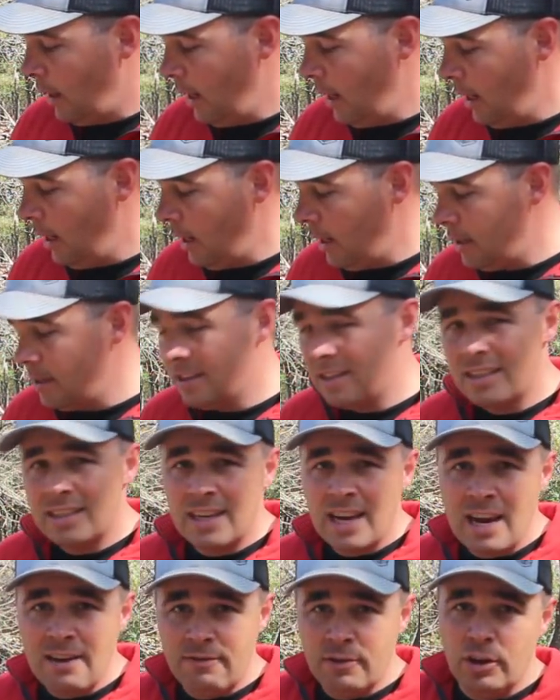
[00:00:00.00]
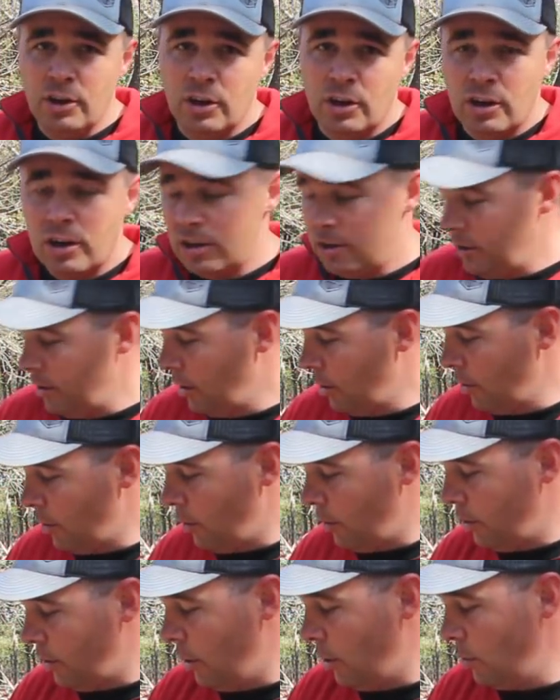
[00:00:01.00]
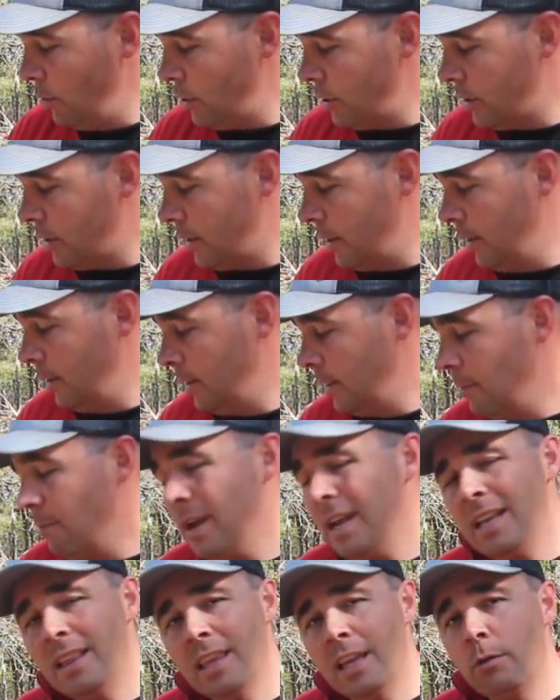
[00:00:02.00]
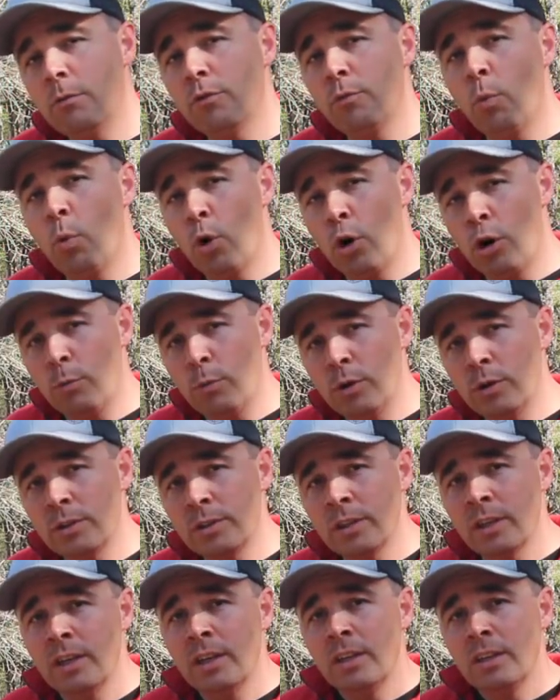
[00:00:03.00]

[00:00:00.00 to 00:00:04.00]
and Safeguard. You don't just, the main thing with wormers,